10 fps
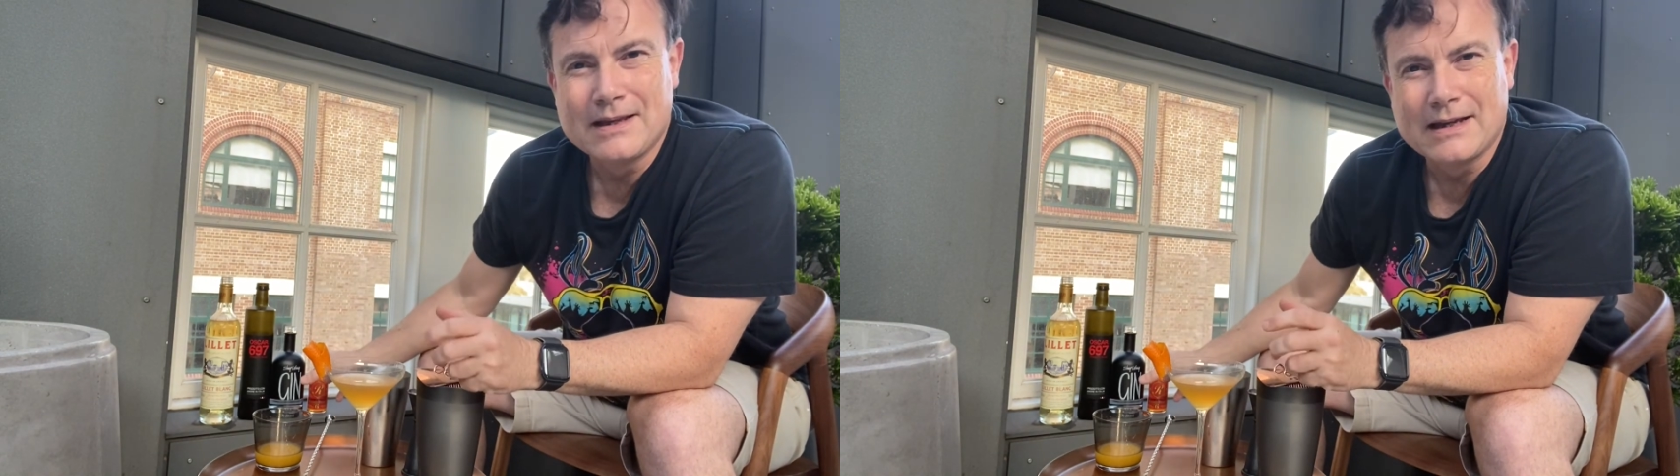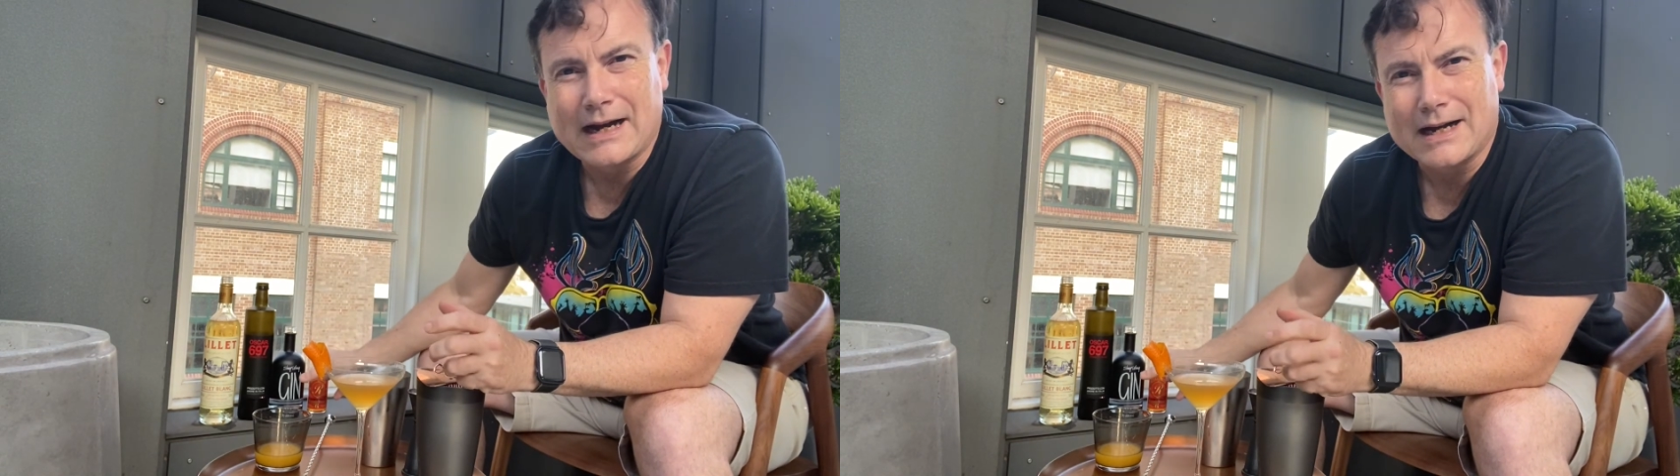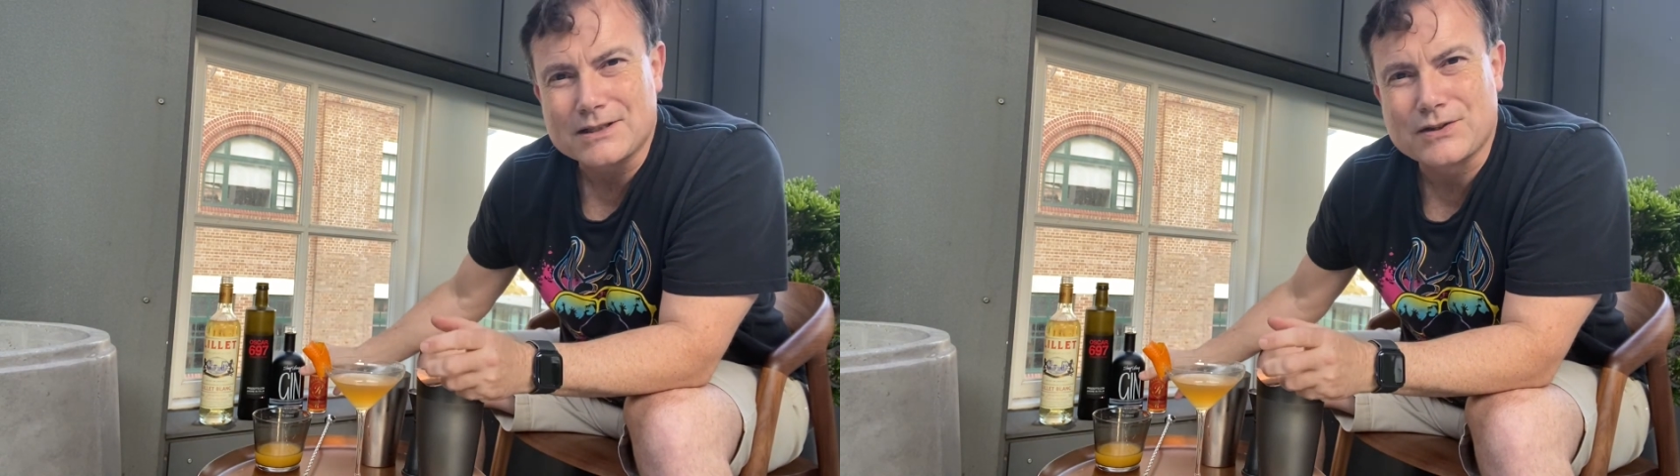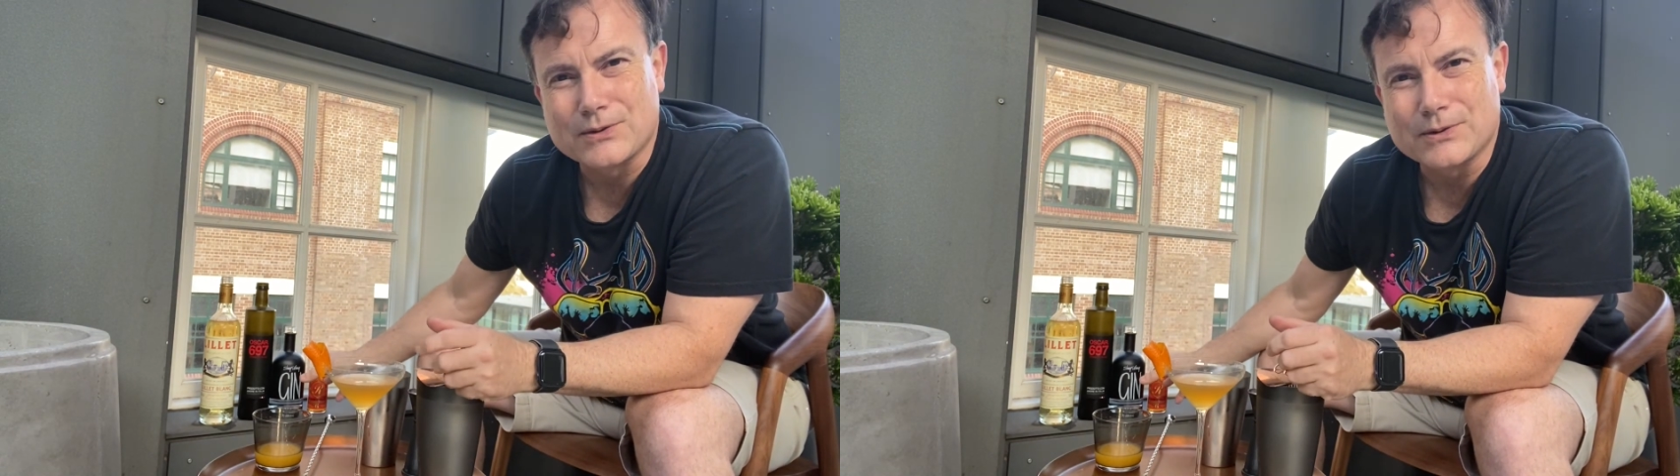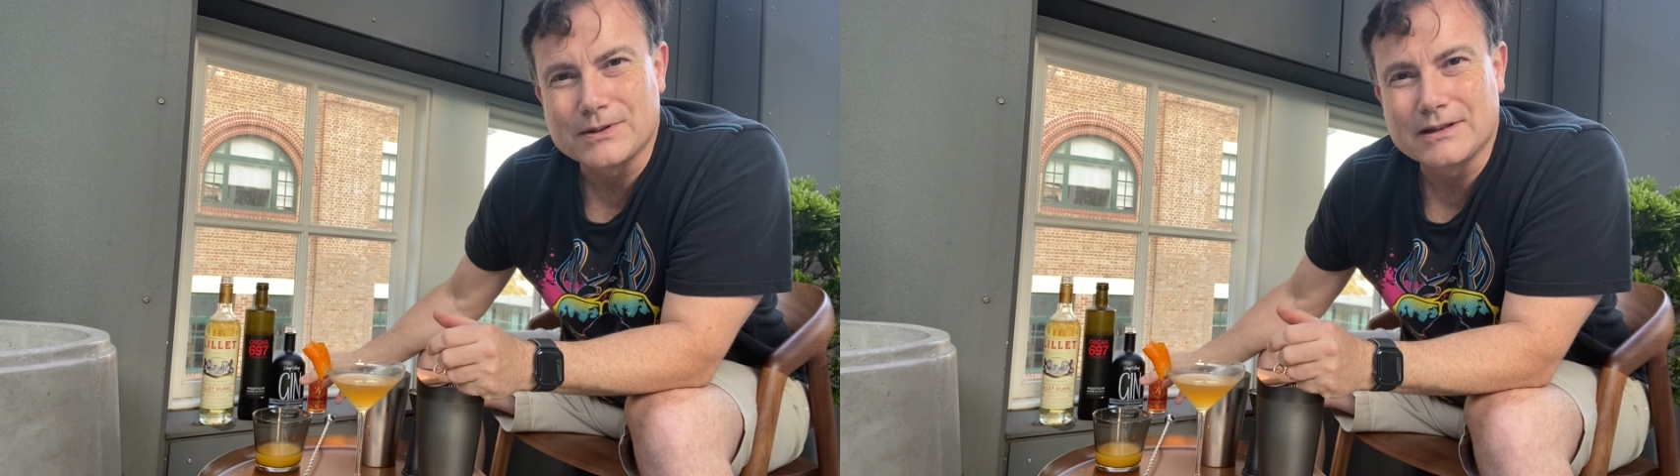
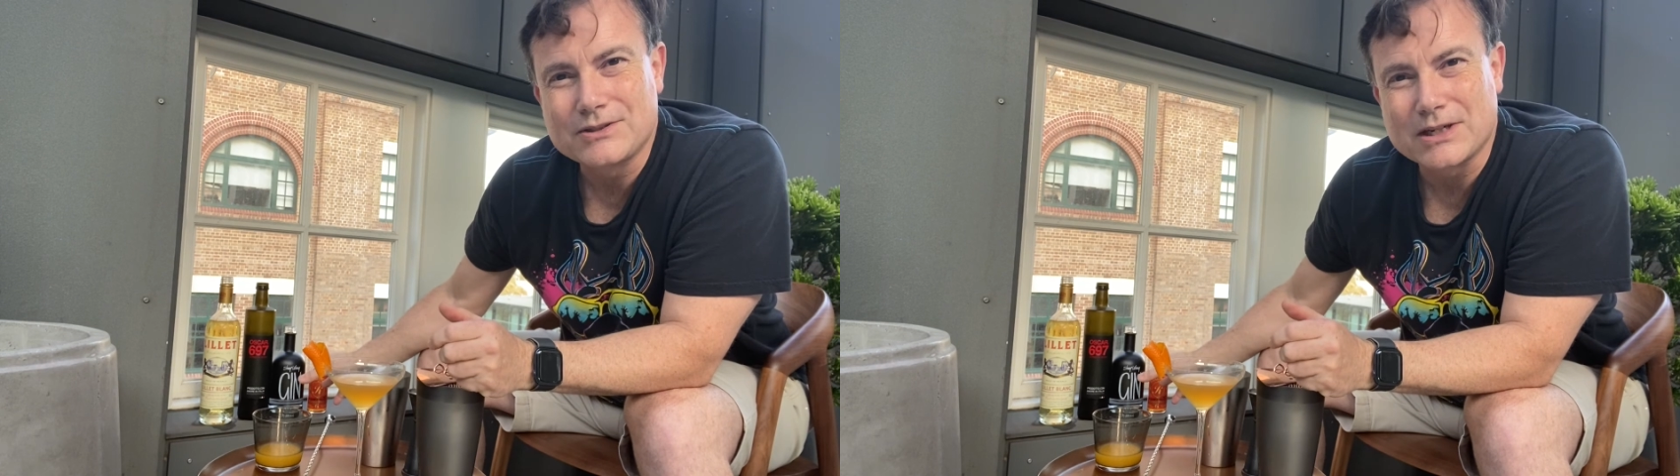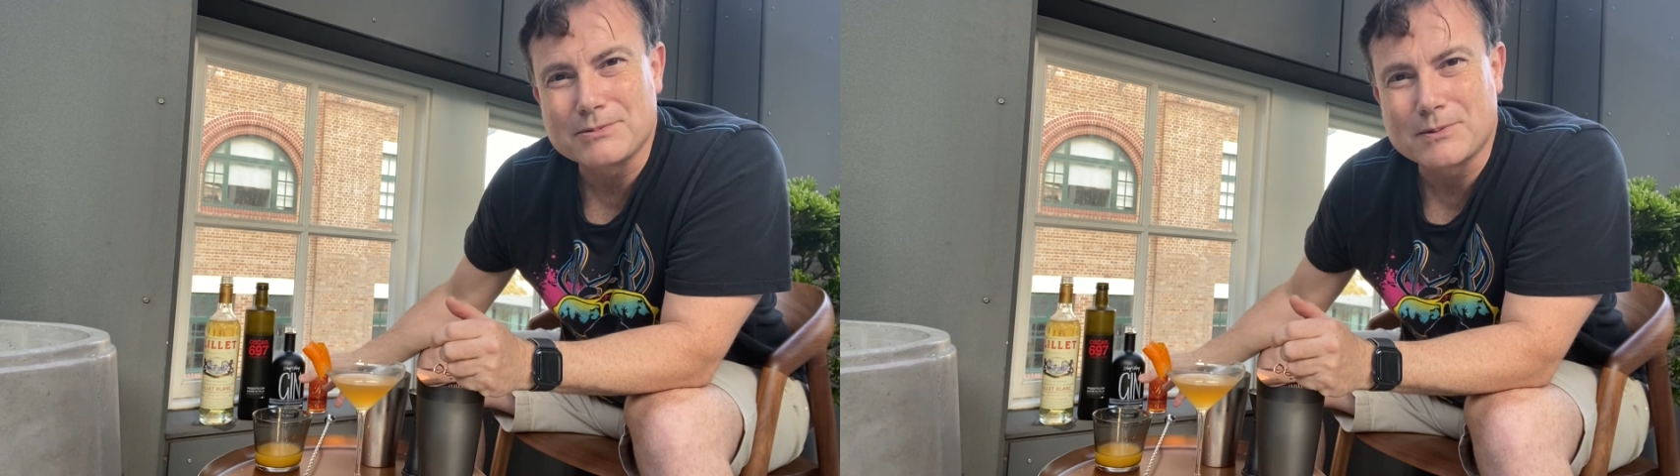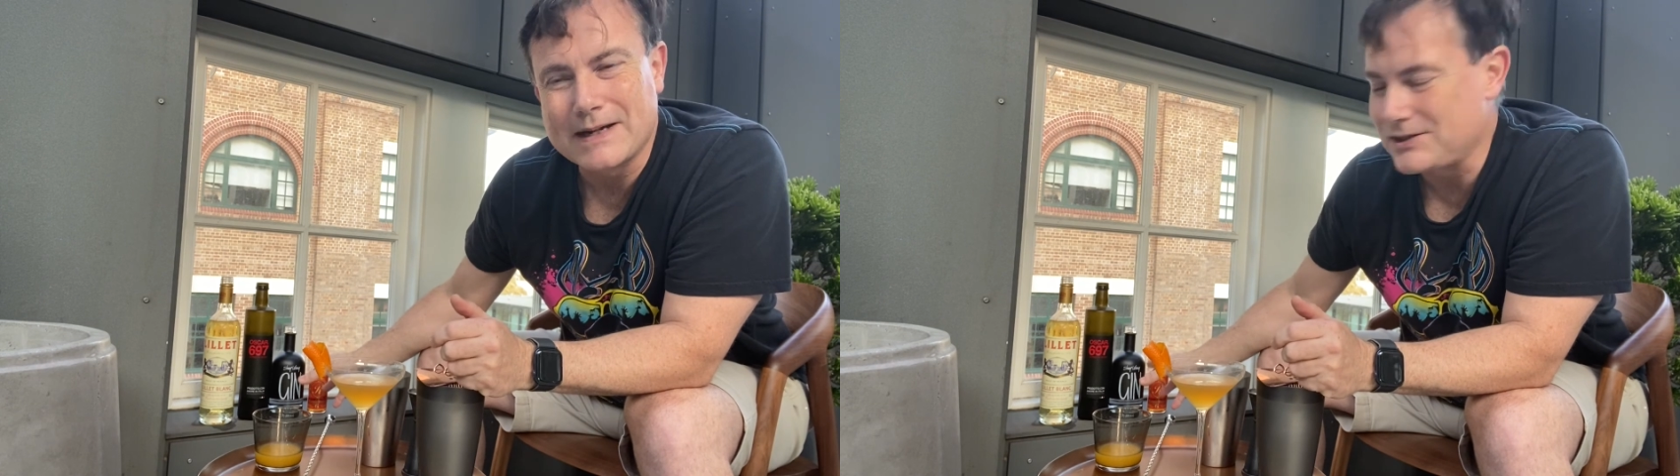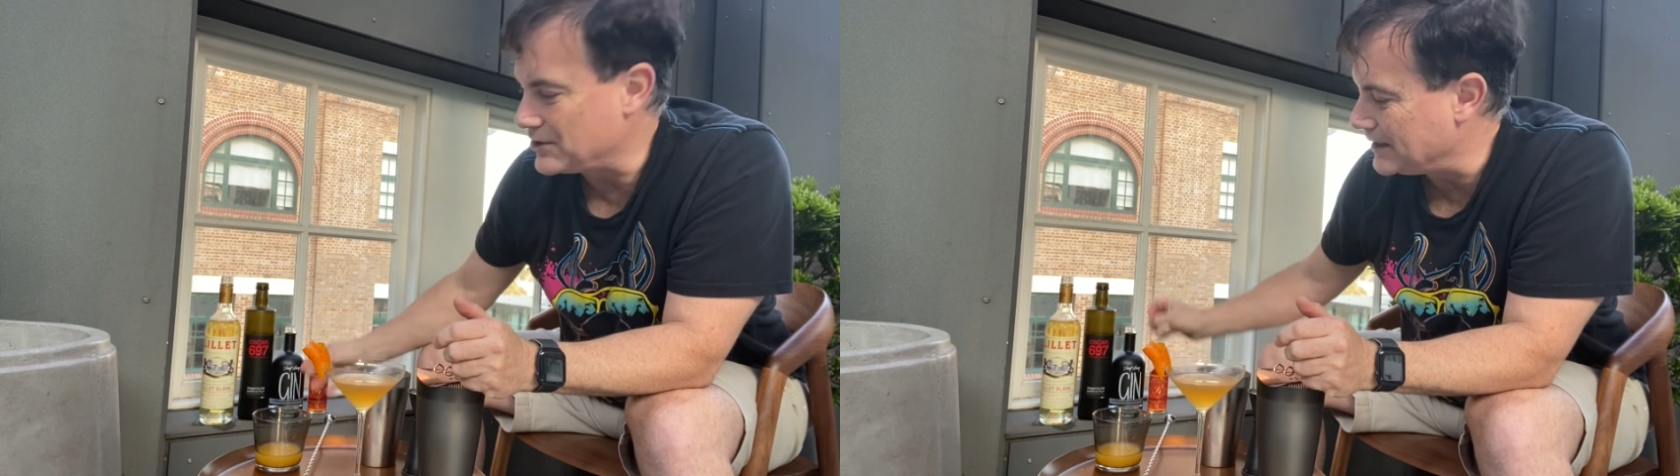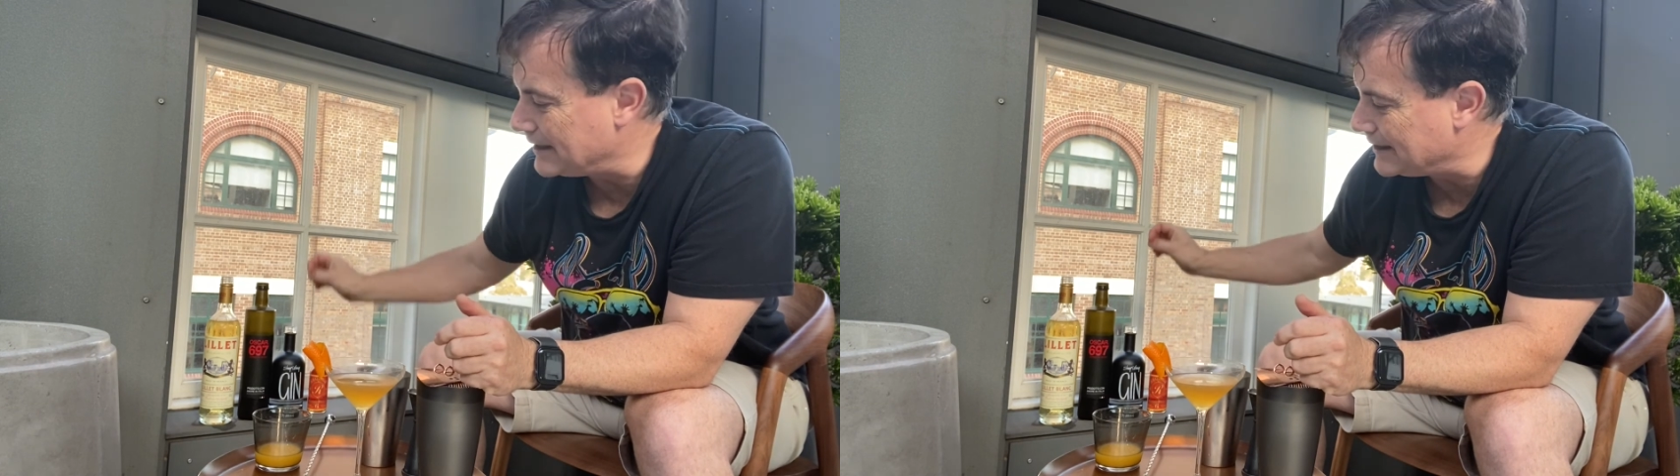Hartshorn Sheep's Way
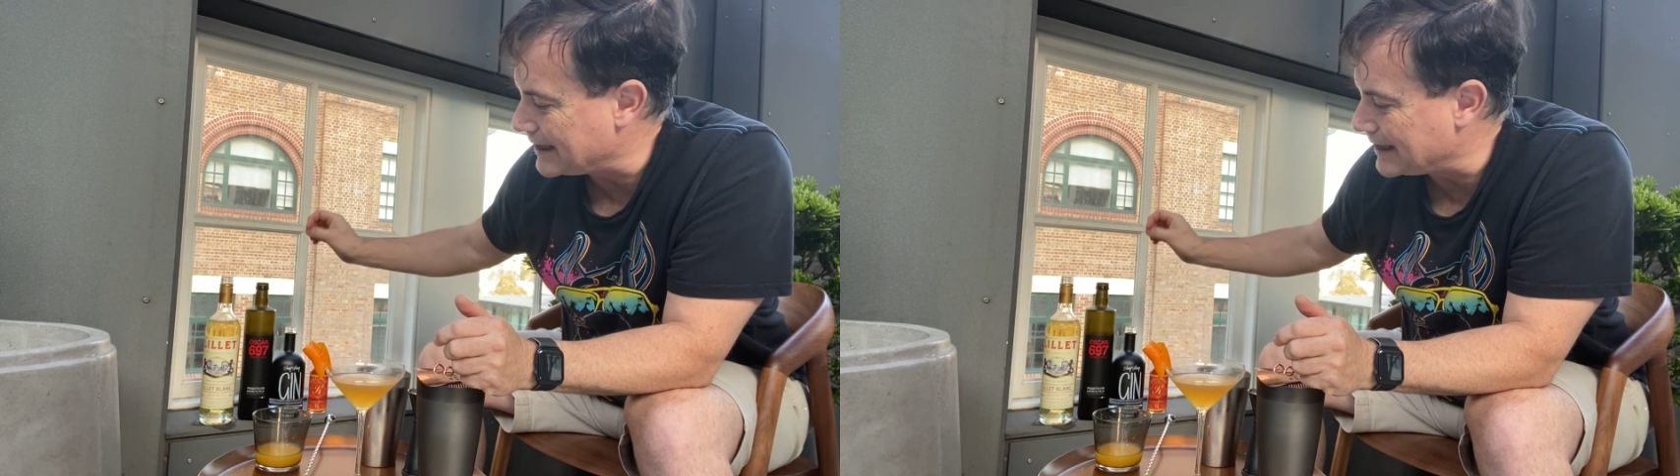gin